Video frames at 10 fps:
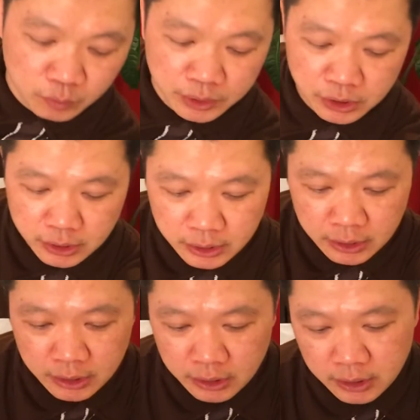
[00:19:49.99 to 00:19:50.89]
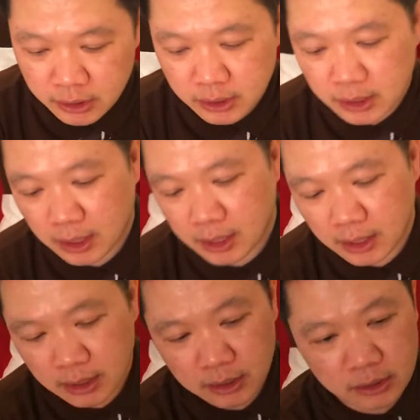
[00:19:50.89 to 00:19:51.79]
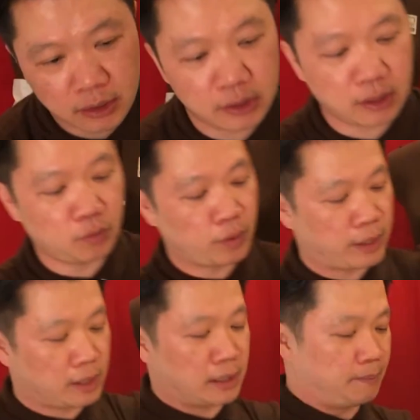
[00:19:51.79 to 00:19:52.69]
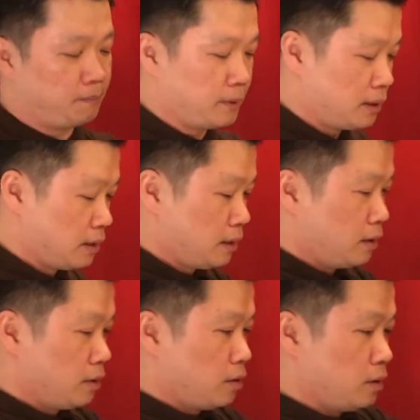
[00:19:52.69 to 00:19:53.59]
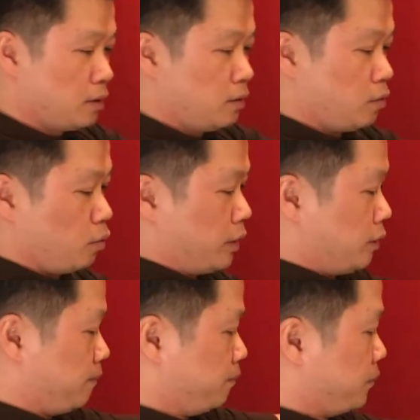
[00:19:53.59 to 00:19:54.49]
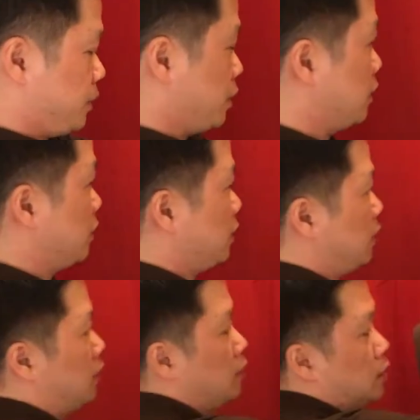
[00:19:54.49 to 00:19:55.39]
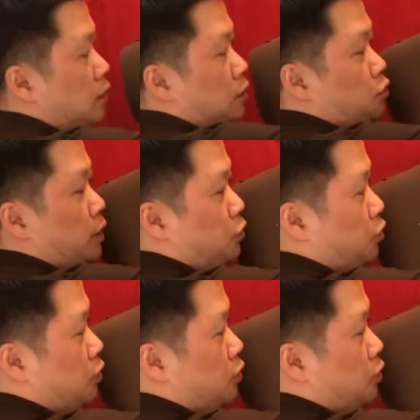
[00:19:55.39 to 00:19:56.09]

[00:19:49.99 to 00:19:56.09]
which is, so you can wear them with just a dress